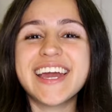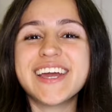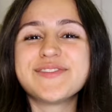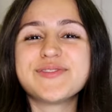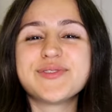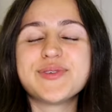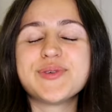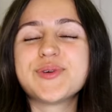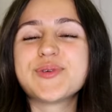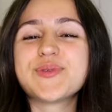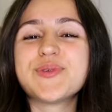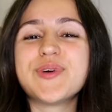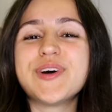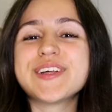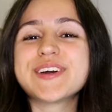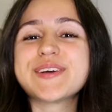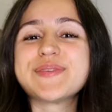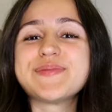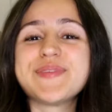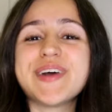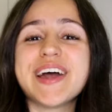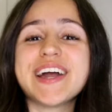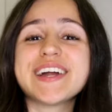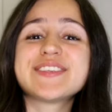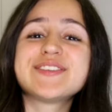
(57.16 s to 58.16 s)
Hey everyone,
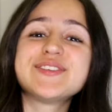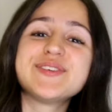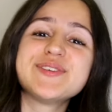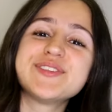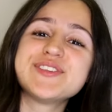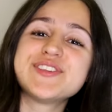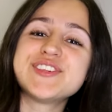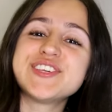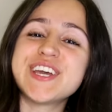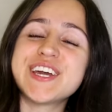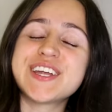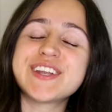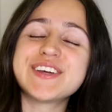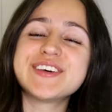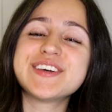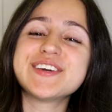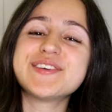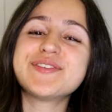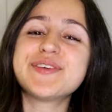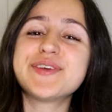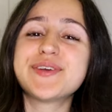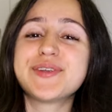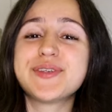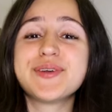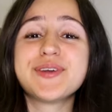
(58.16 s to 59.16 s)
welcome back to the channel.
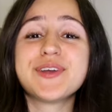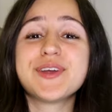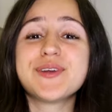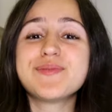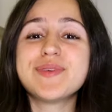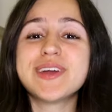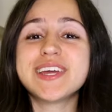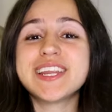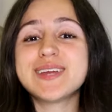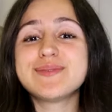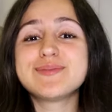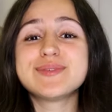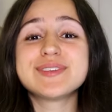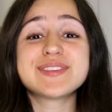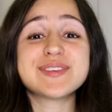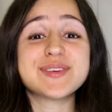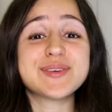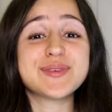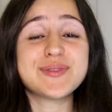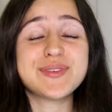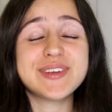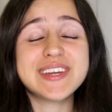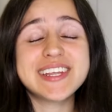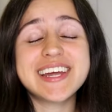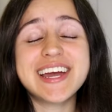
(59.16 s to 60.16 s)
If you're new here, my name is
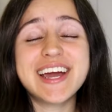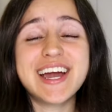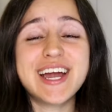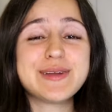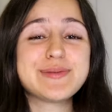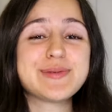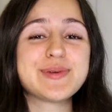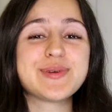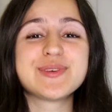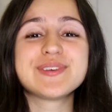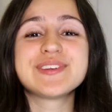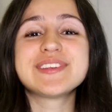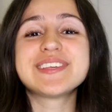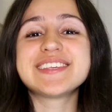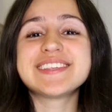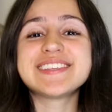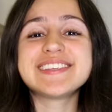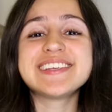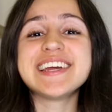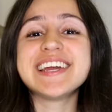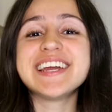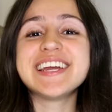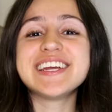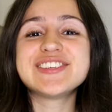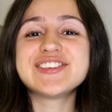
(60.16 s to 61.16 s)
Irina. I'm a real
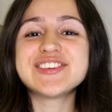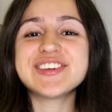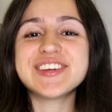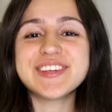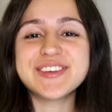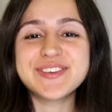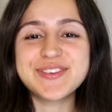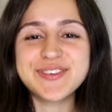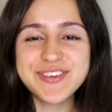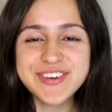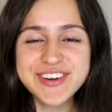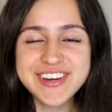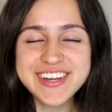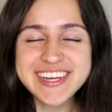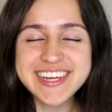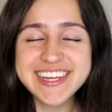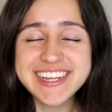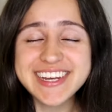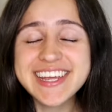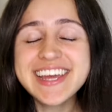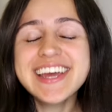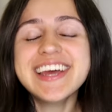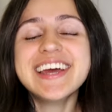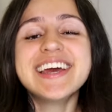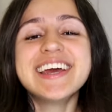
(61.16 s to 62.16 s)
estate agent in
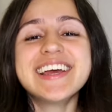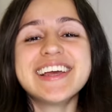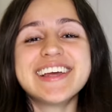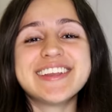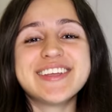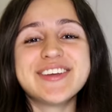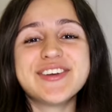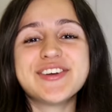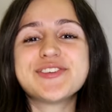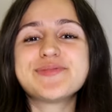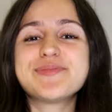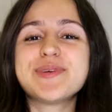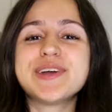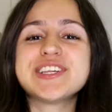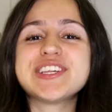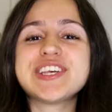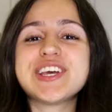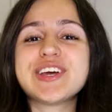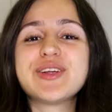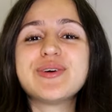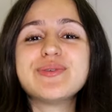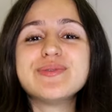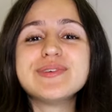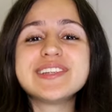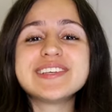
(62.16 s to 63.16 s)
Oregon, and here on my
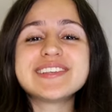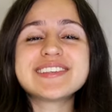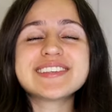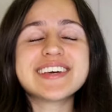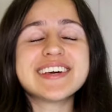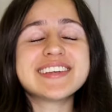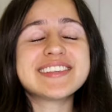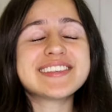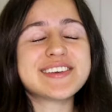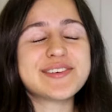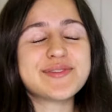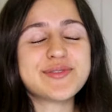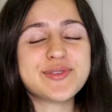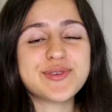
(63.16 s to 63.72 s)
channel we discuss a